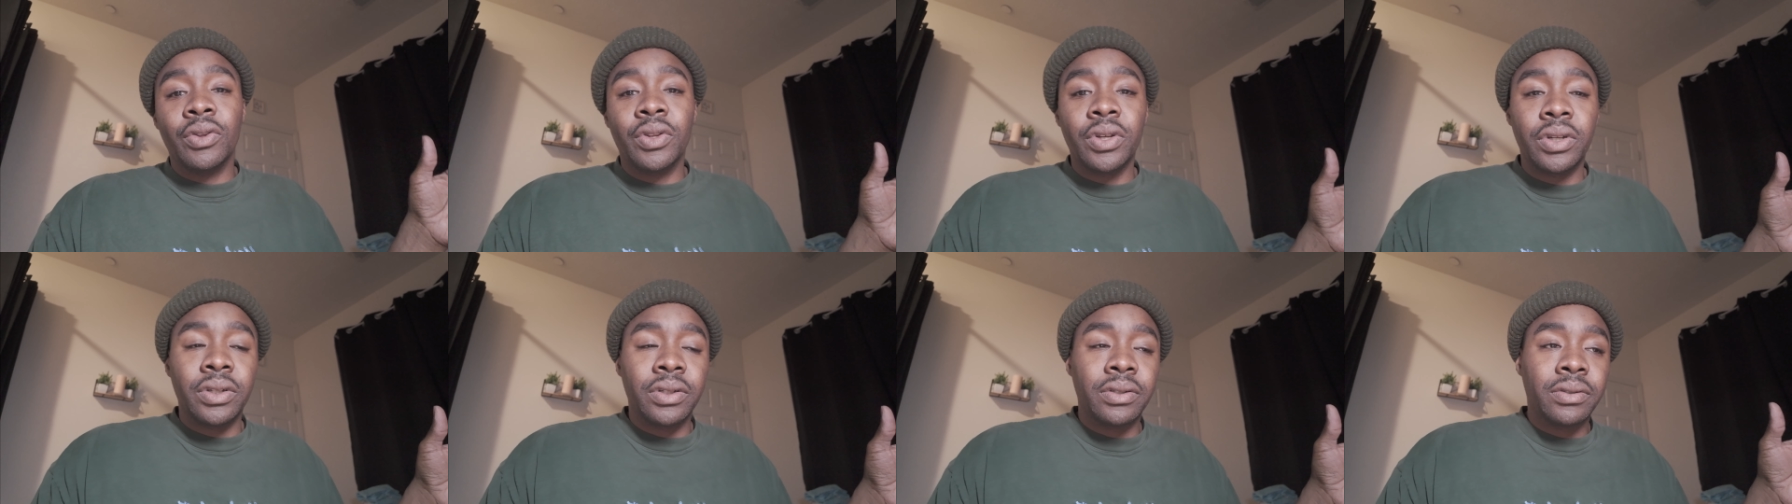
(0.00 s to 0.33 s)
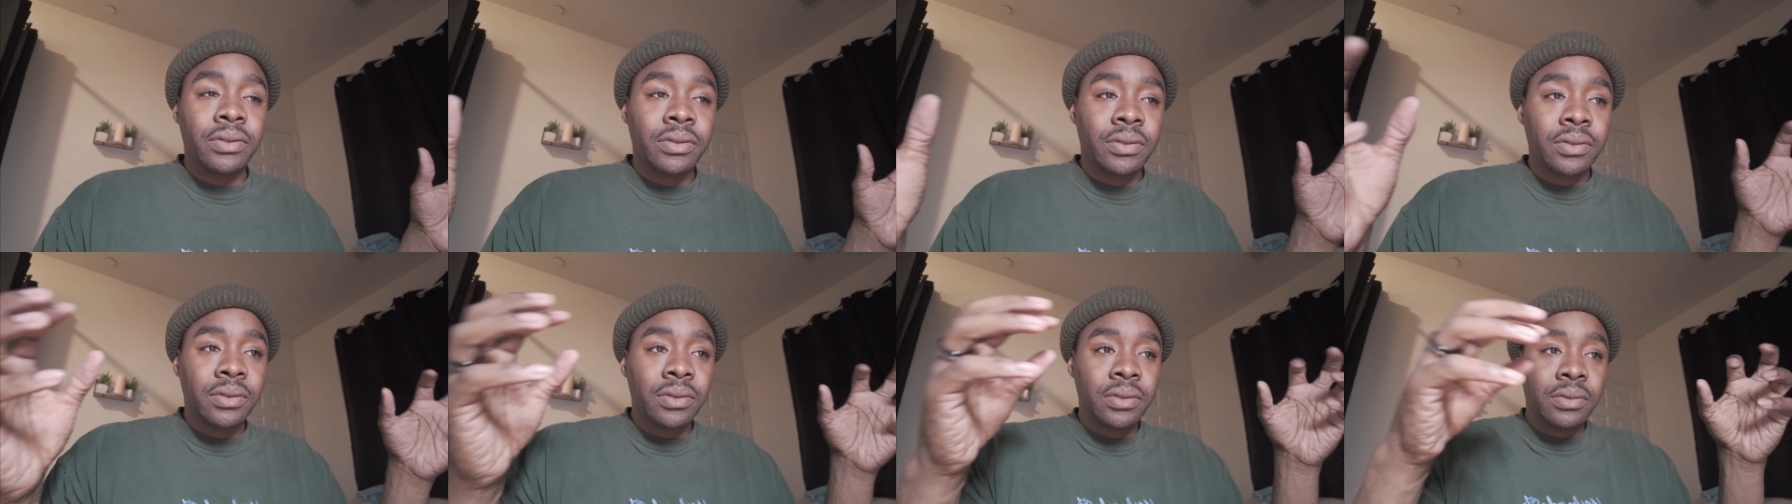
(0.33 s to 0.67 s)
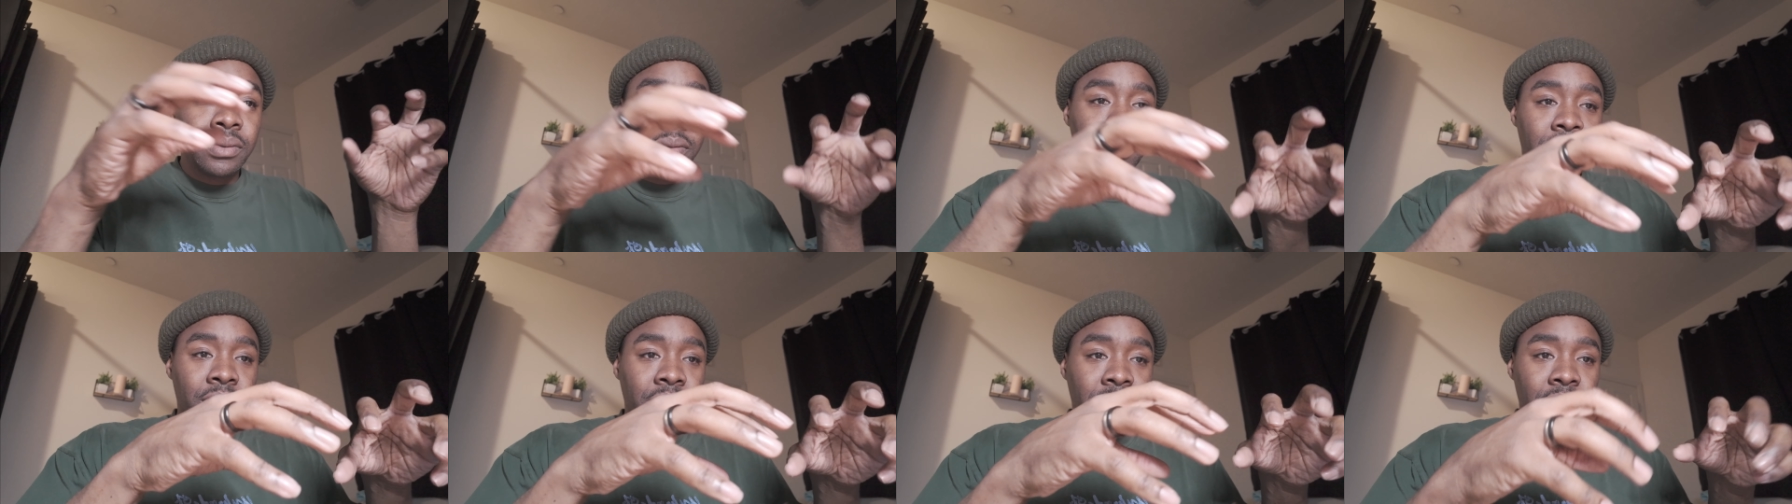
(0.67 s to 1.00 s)
the
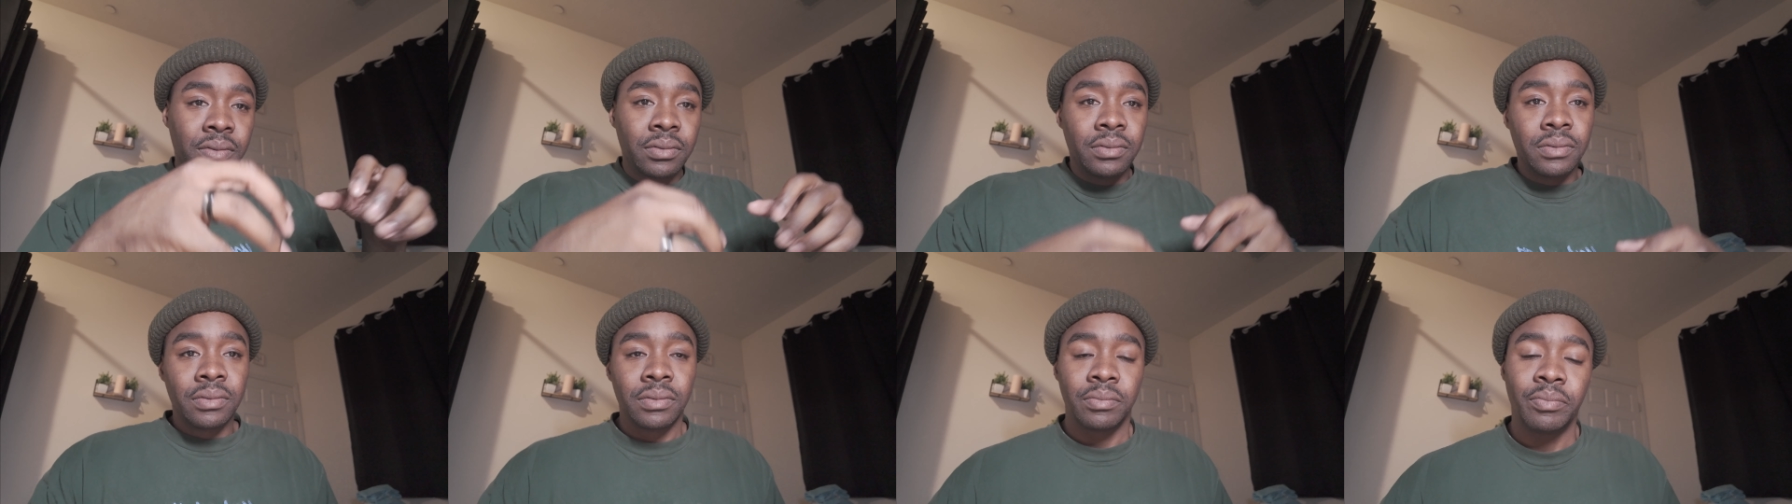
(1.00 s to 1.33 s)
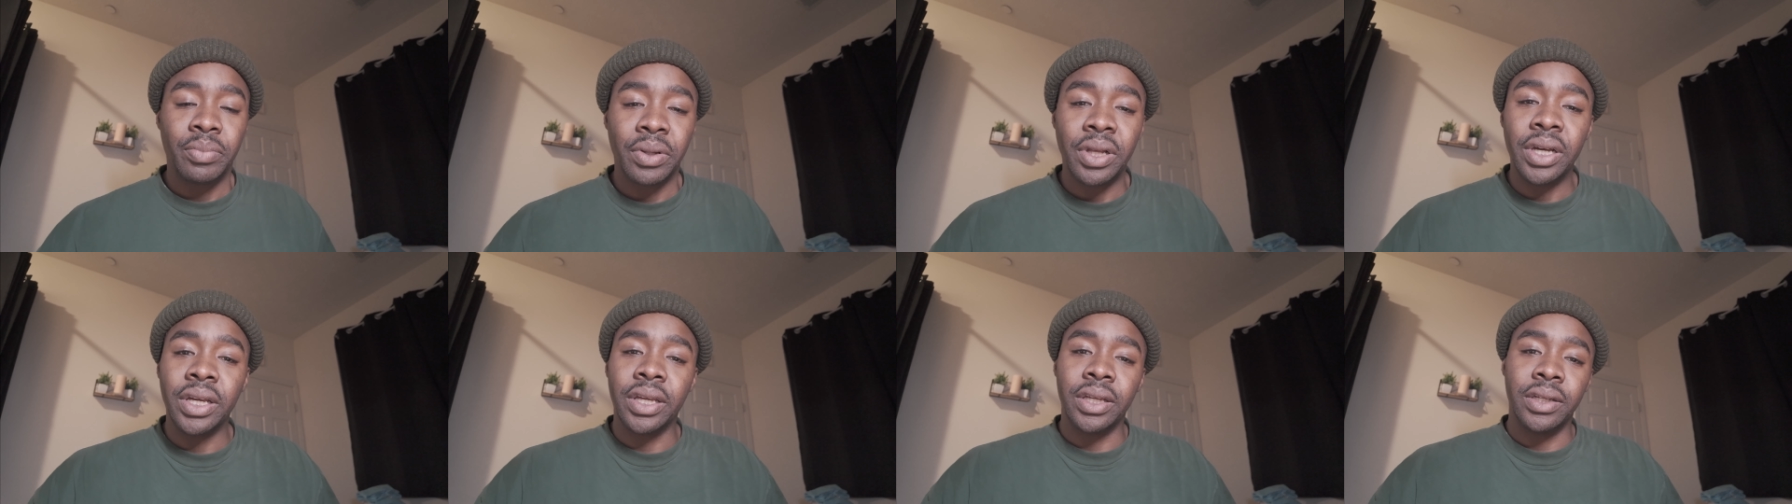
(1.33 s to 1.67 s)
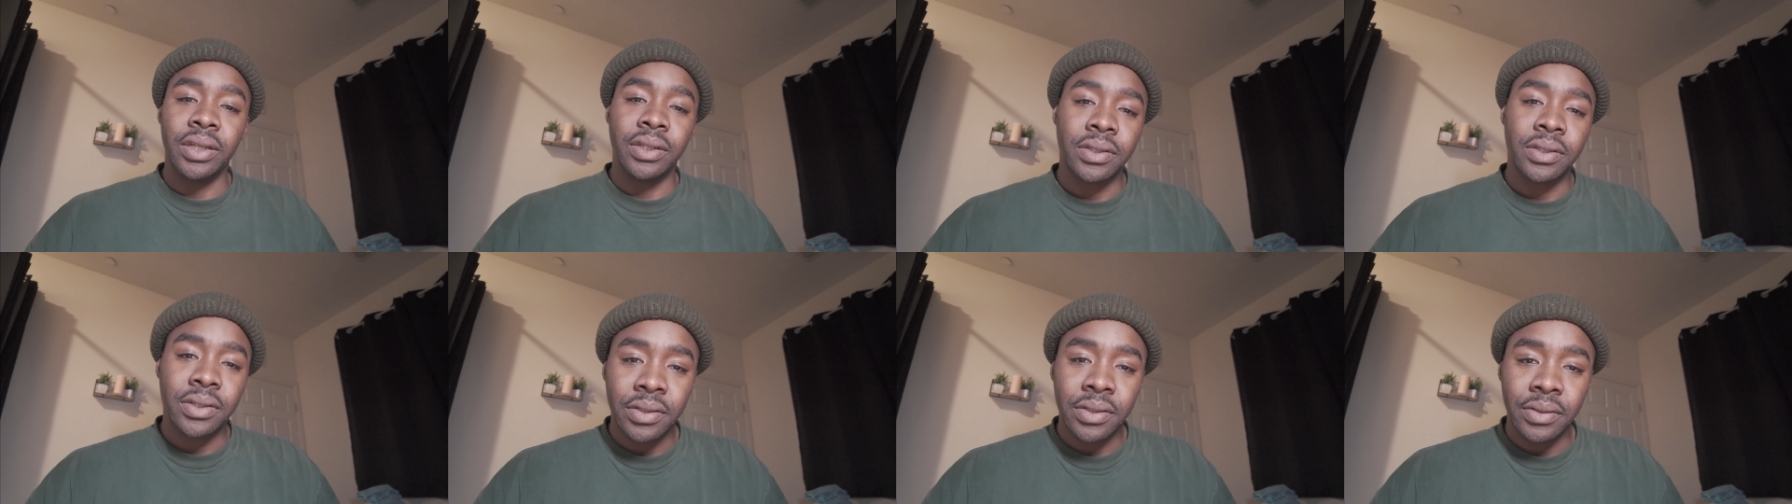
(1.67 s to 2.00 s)

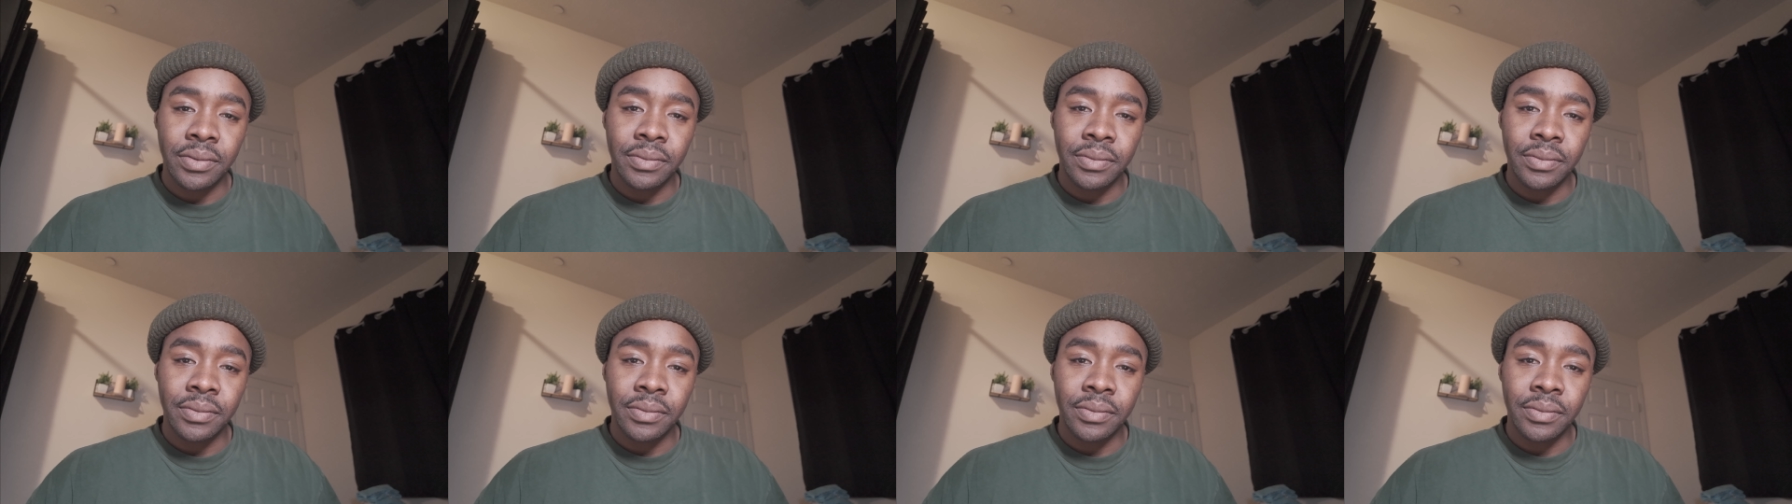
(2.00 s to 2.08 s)
plugins?